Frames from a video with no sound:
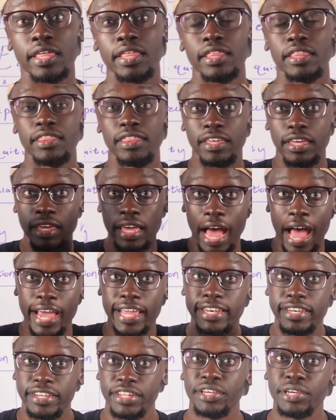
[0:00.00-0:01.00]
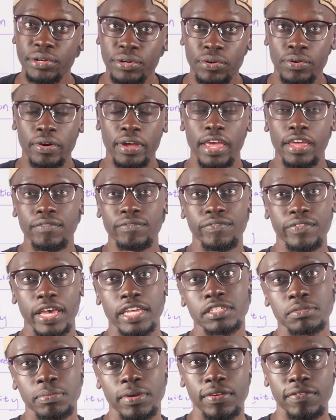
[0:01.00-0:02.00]
the ideal
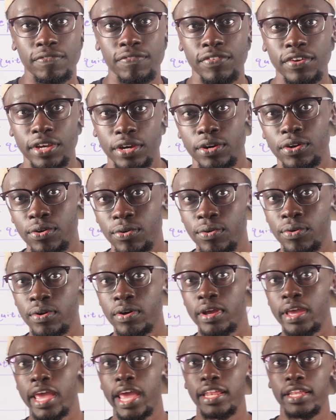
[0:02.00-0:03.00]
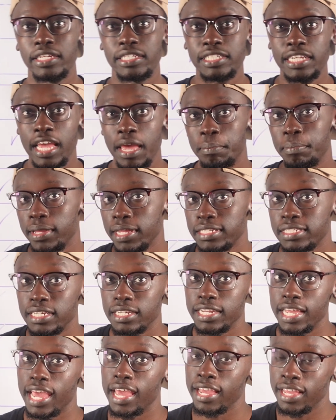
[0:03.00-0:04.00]
investment vehicle and the champion
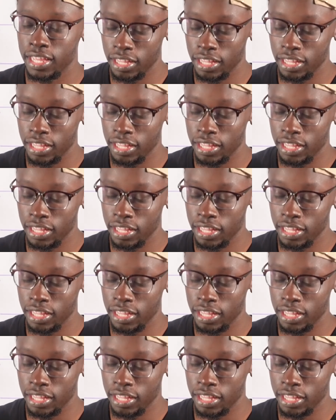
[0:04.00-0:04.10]
today.